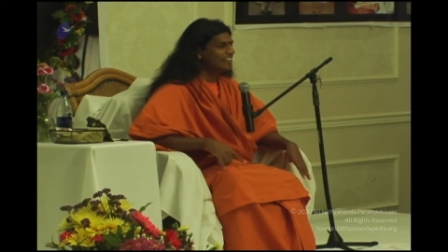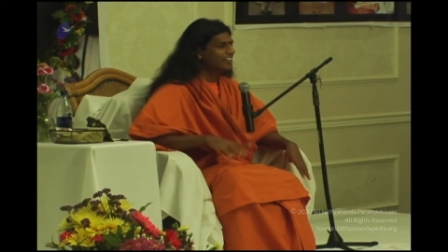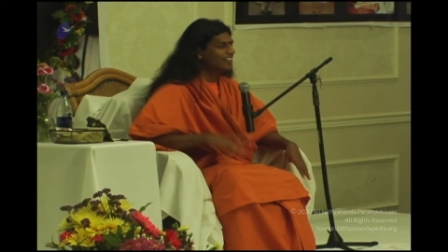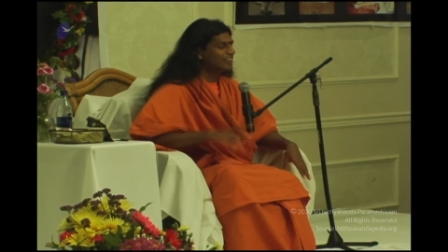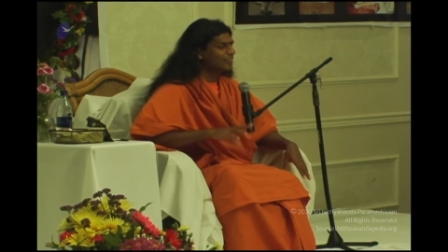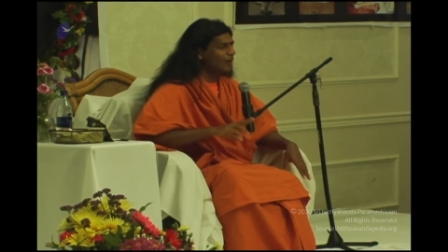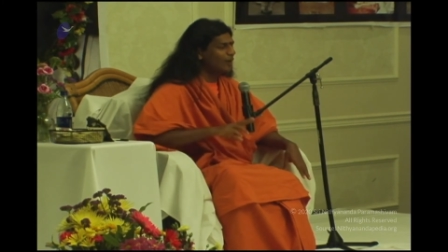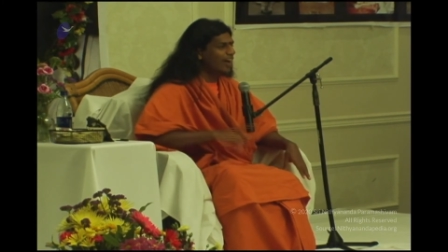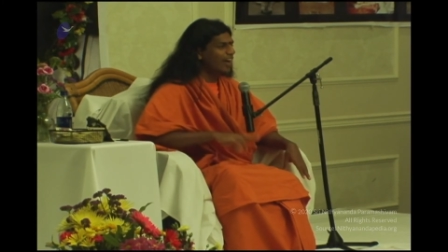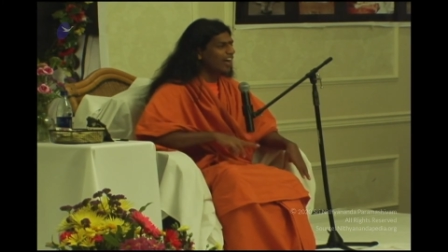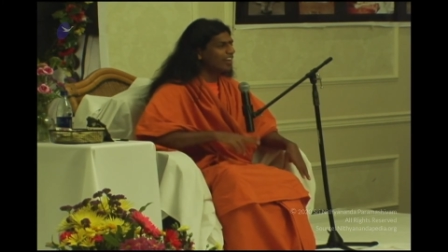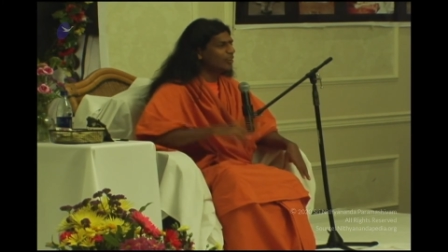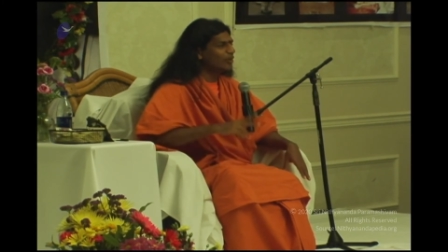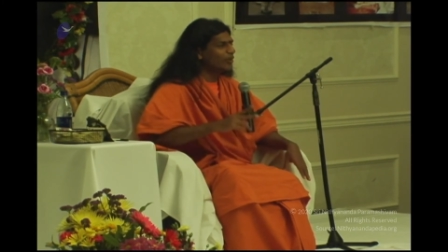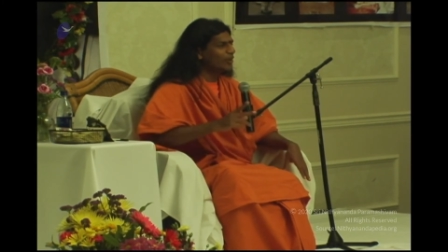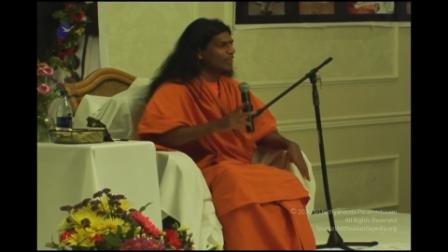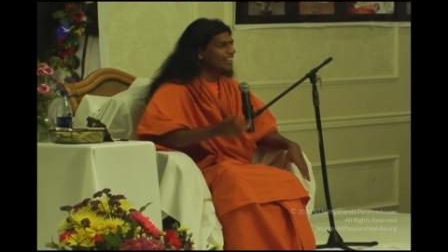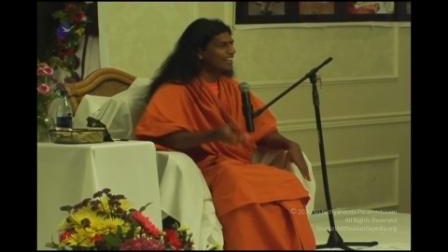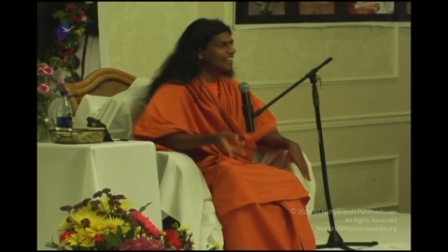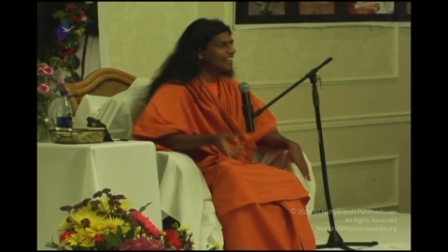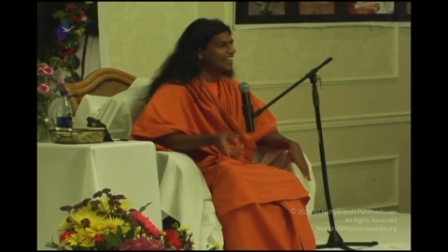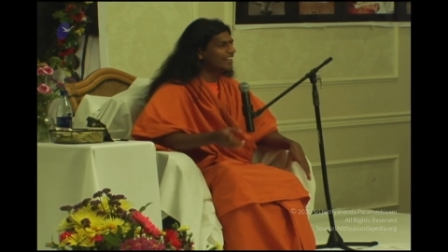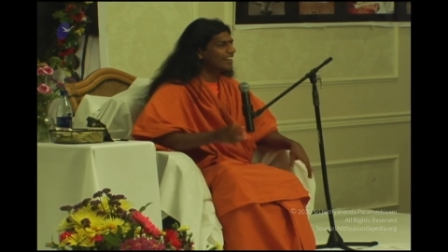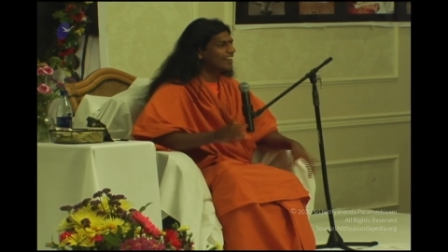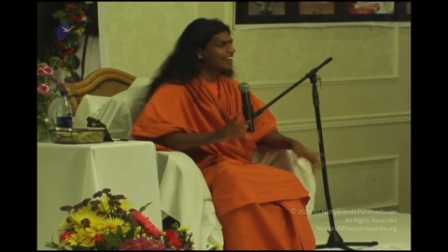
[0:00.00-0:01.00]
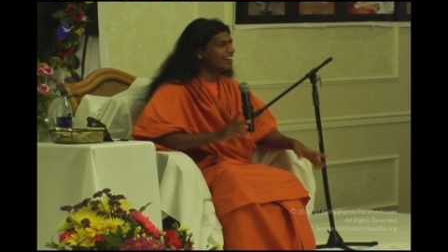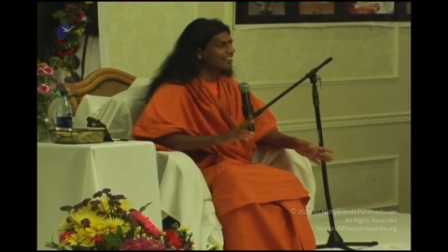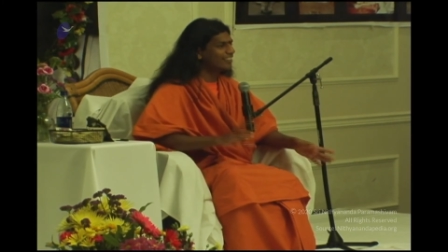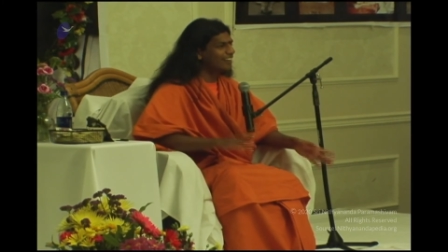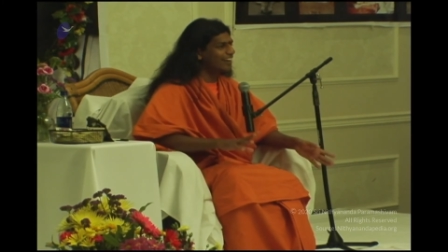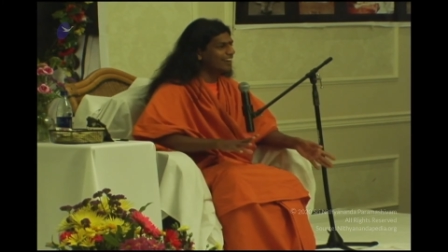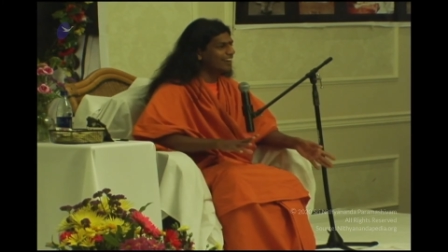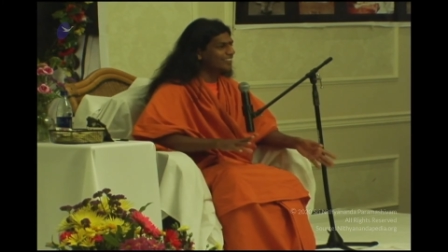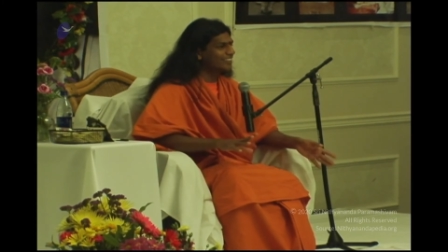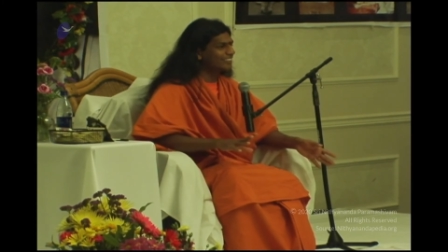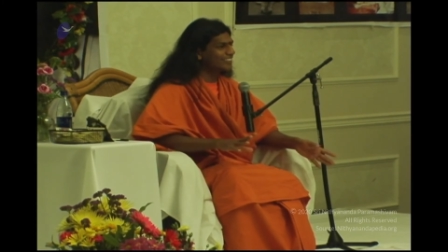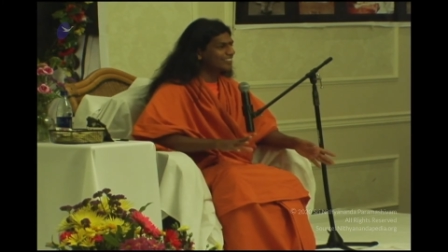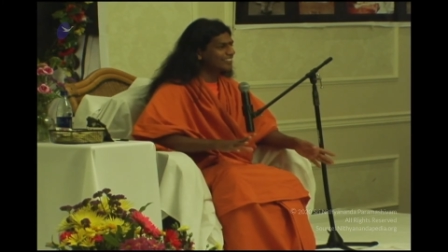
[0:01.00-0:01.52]
You are your healer or
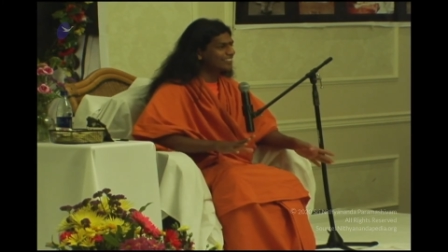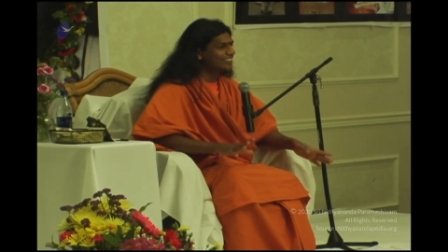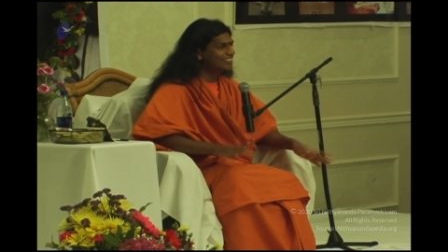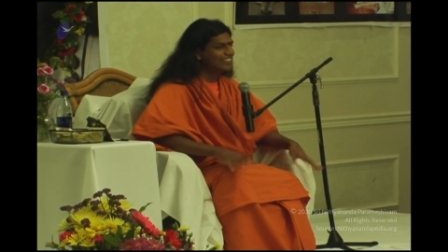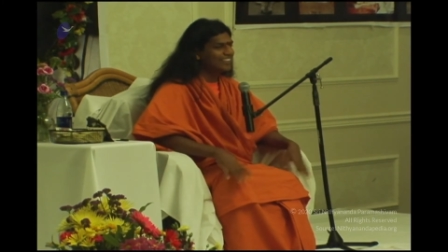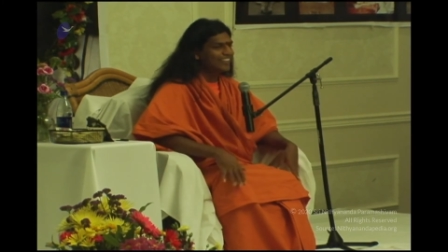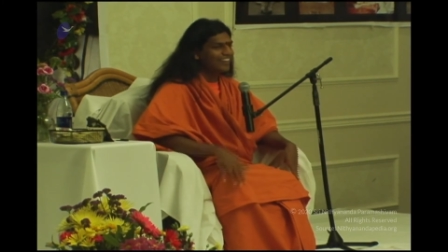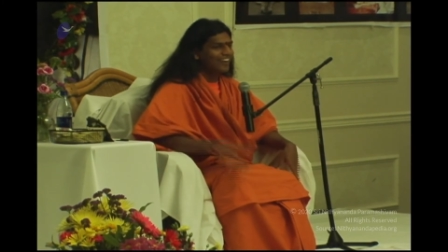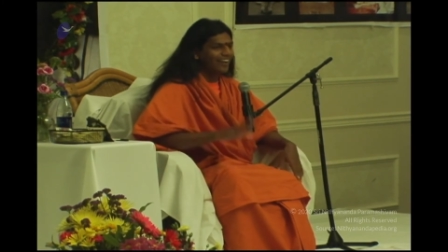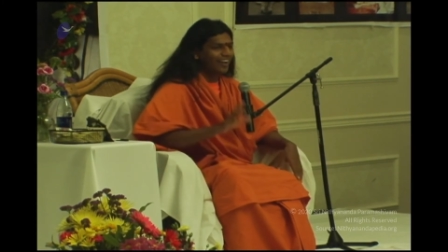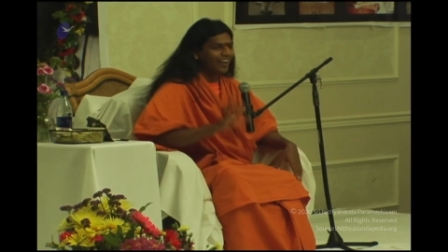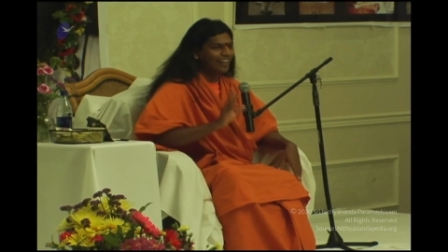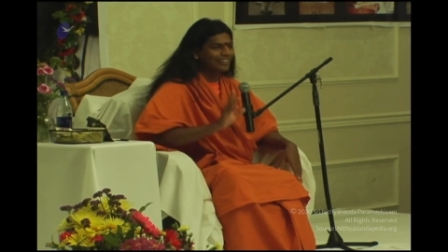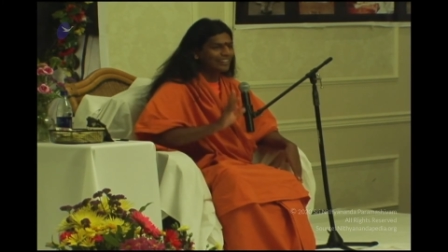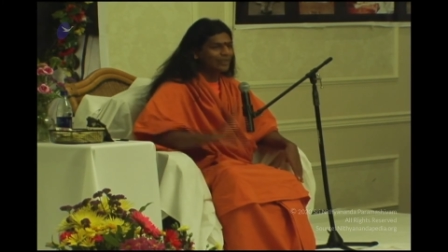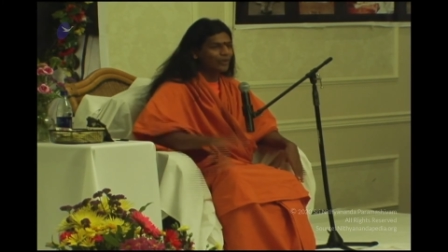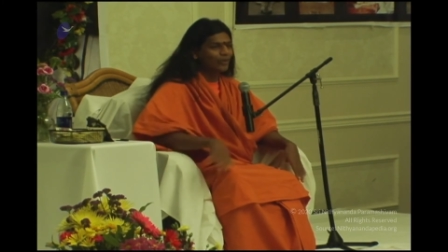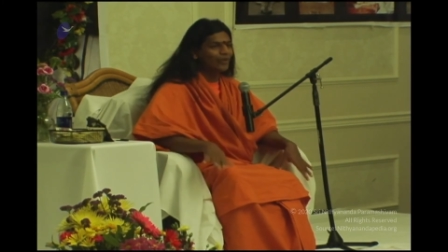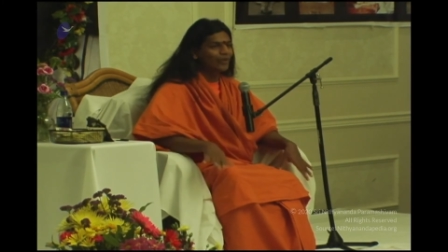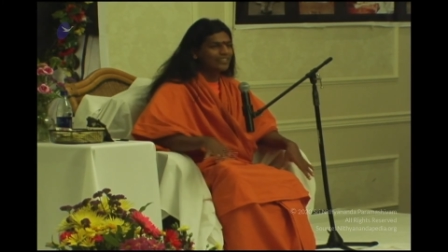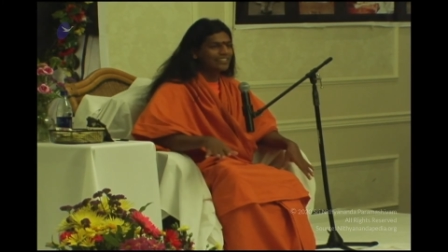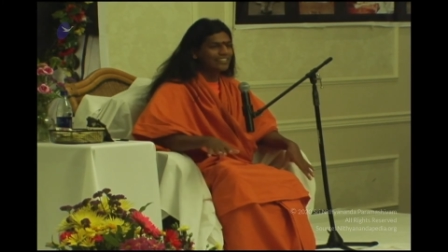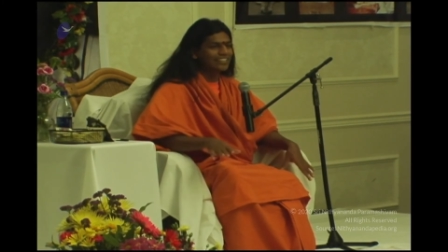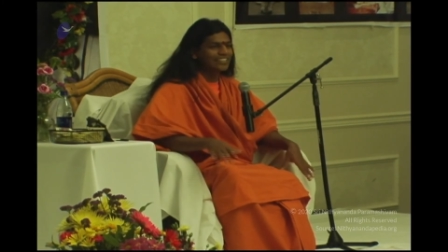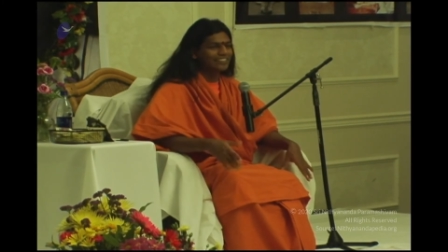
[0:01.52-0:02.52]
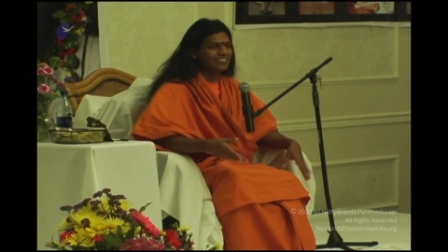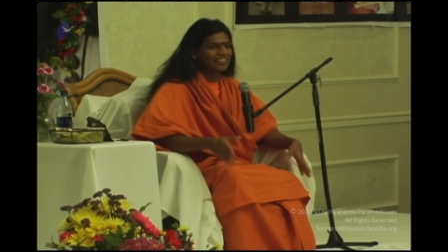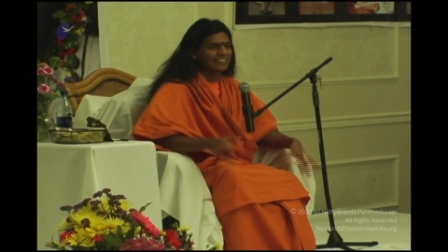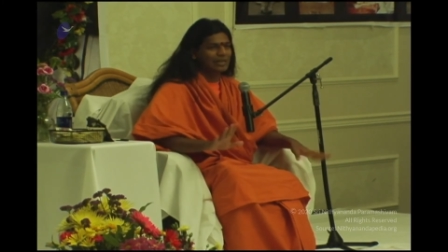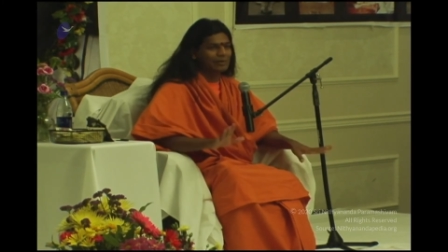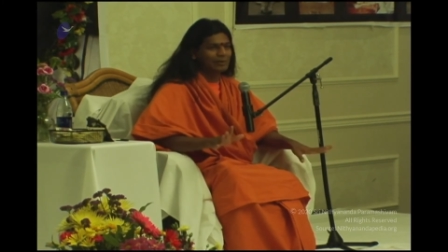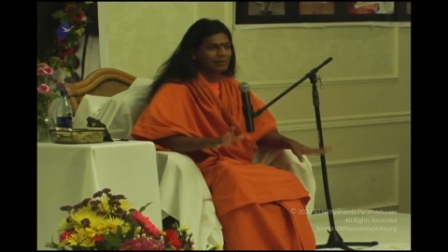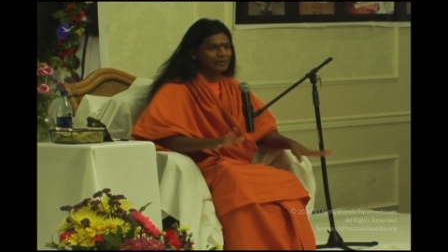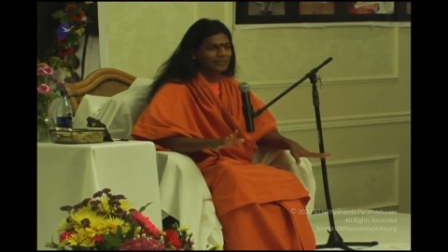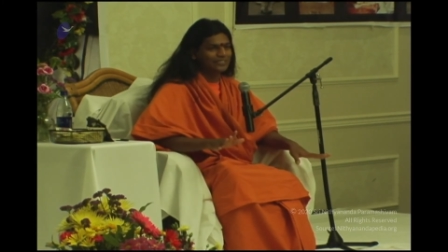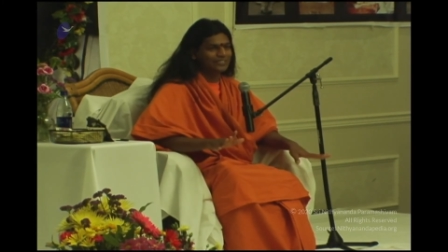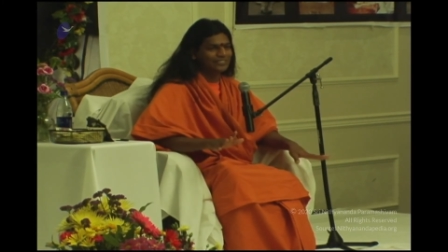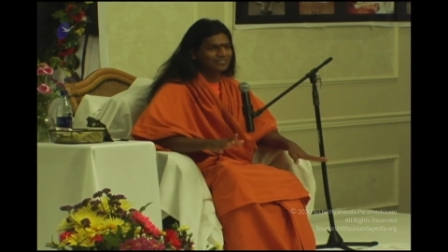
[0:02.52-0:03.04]
not, all the whole thing will come
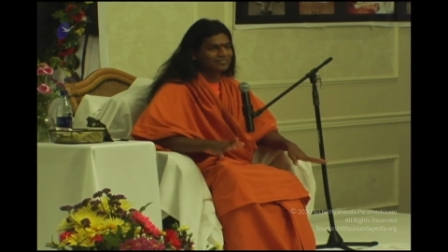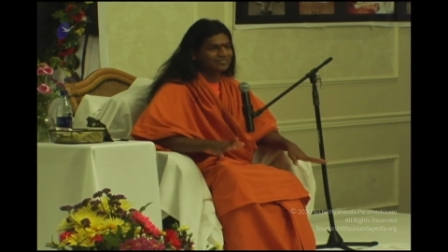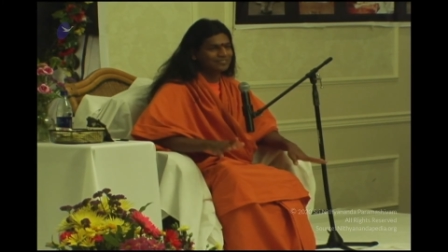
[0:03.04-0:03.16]
out.